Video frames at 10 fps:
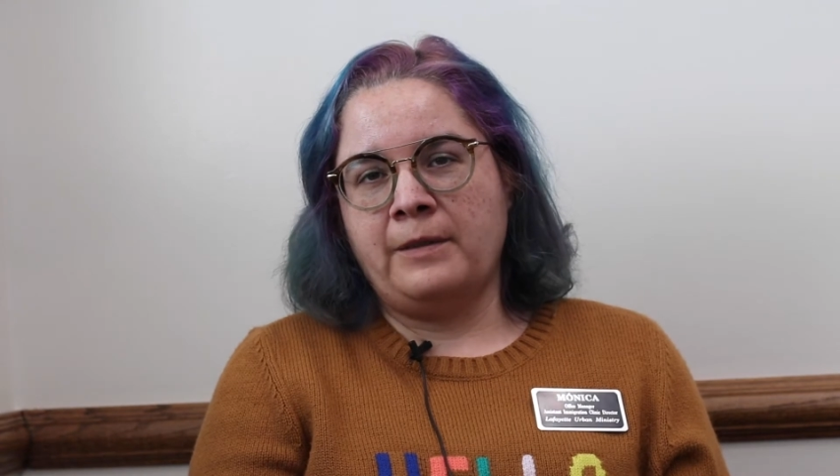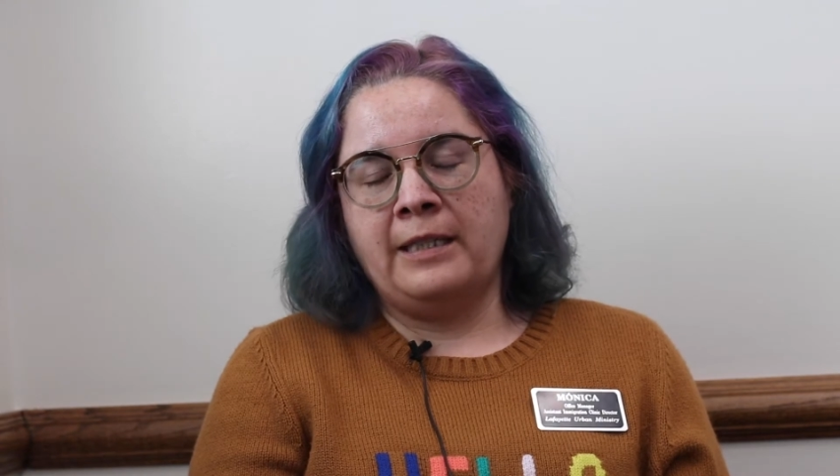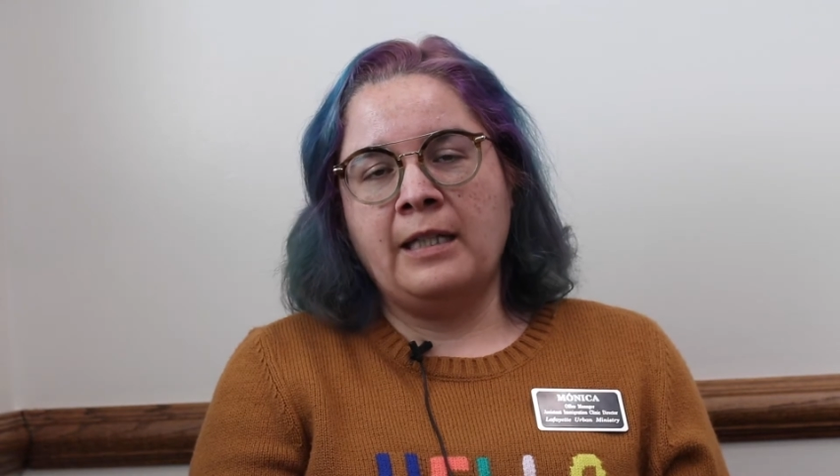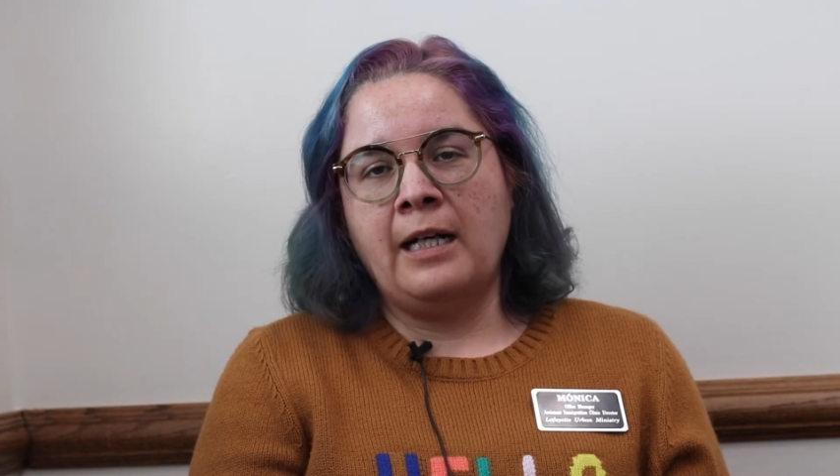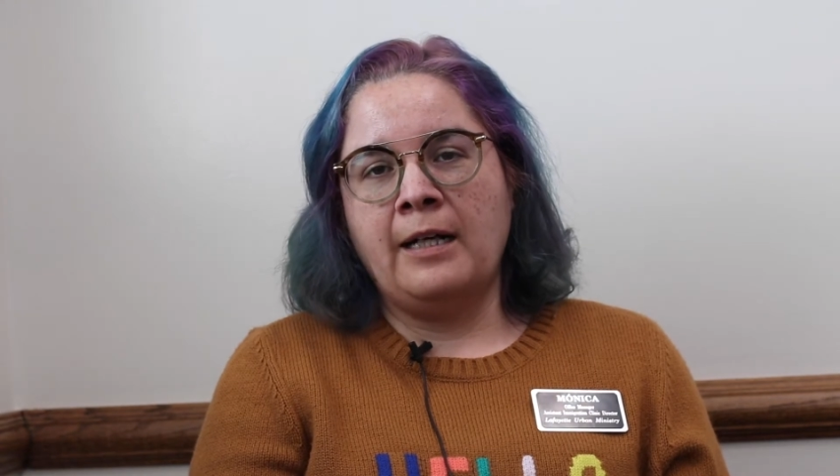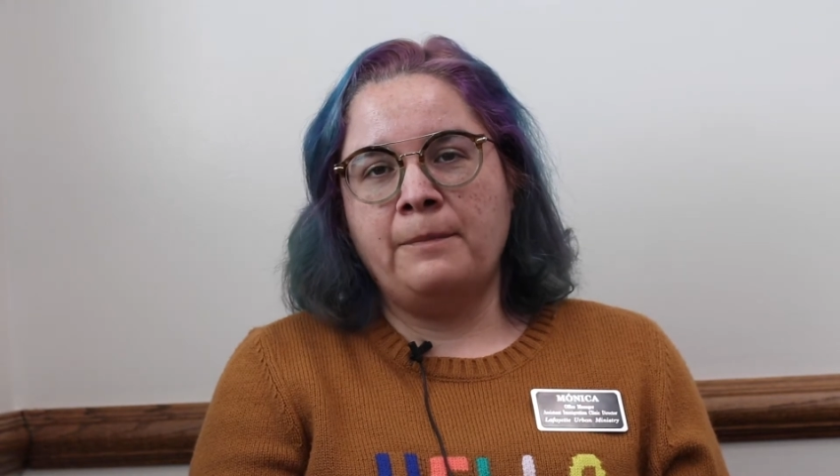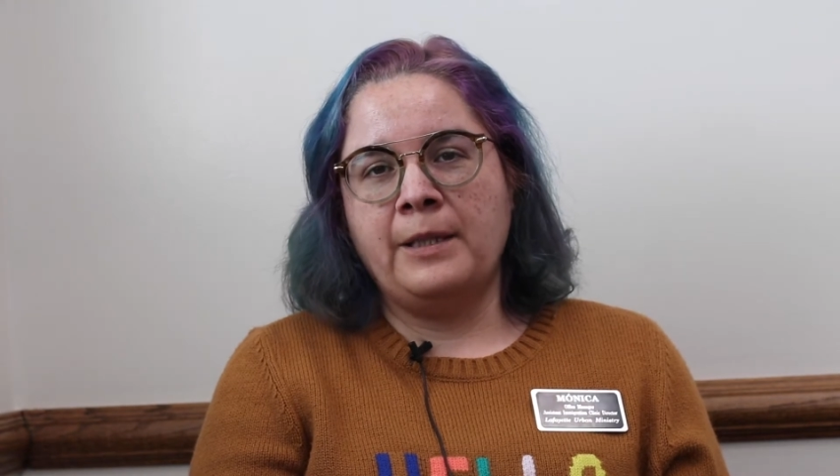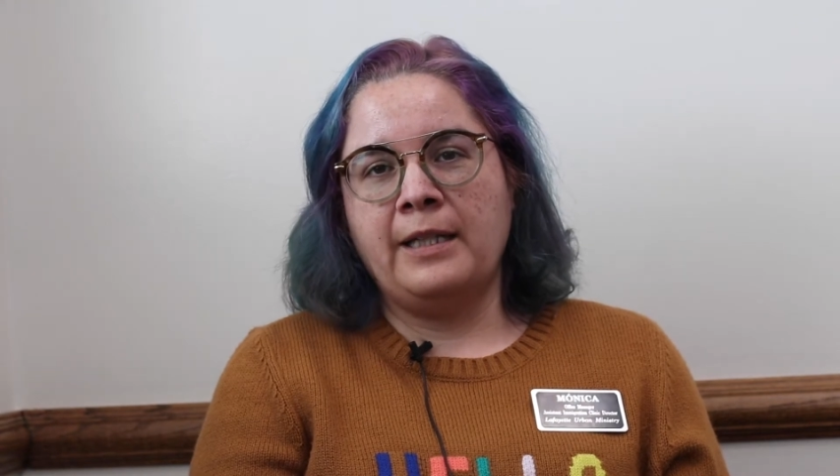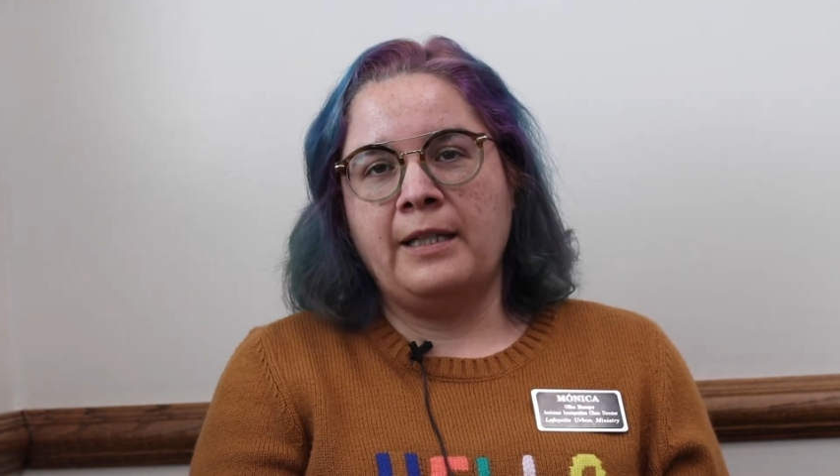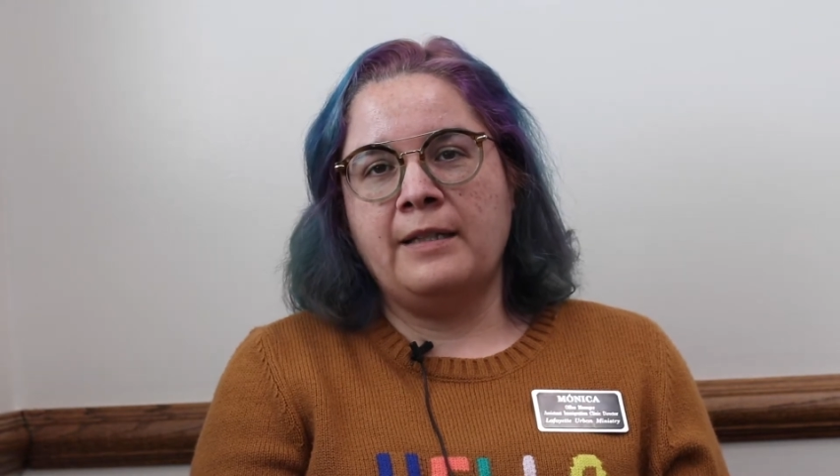run
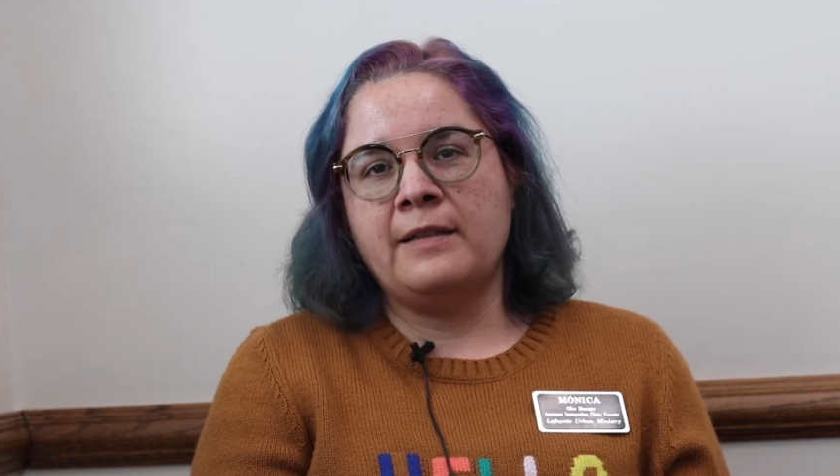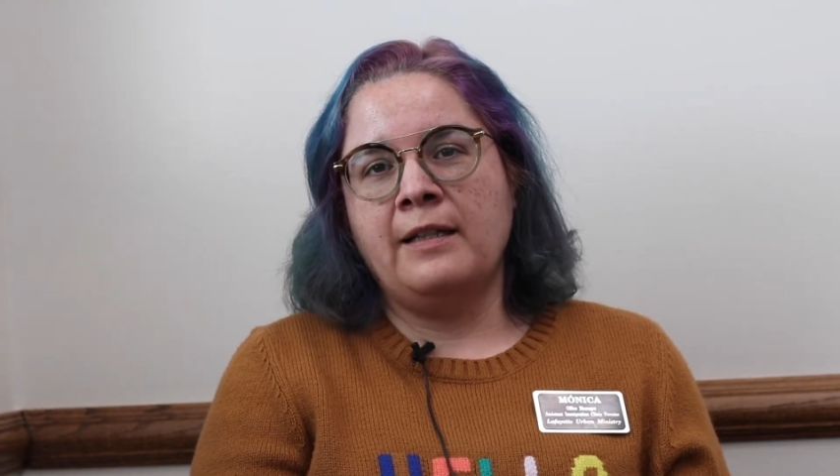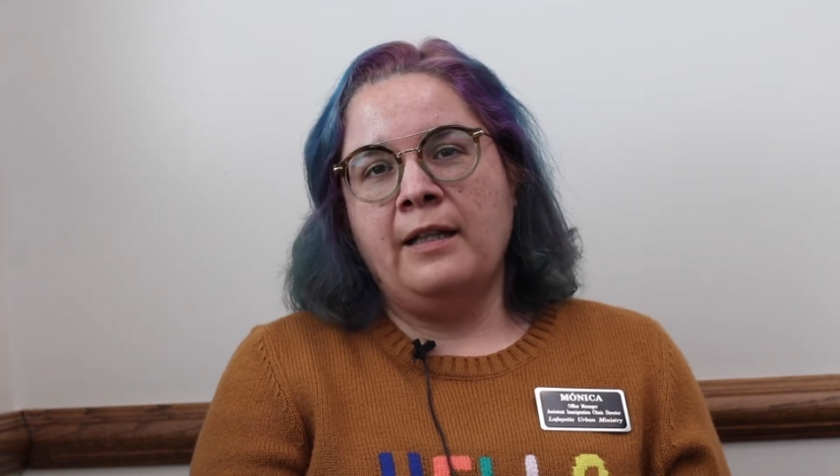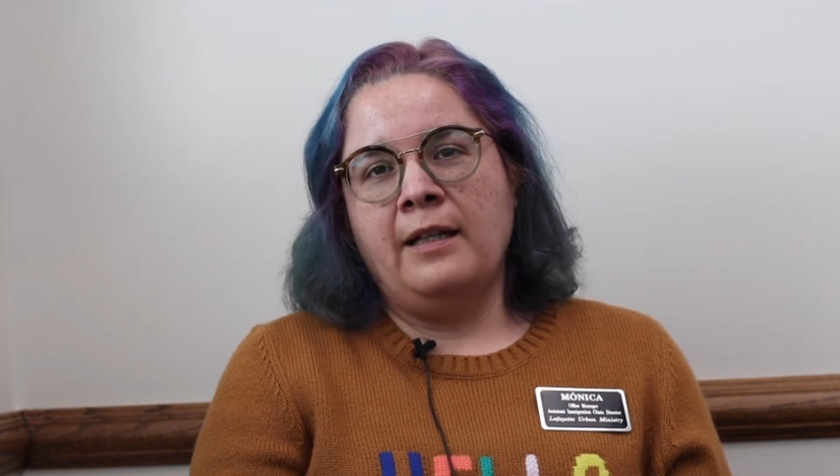copies,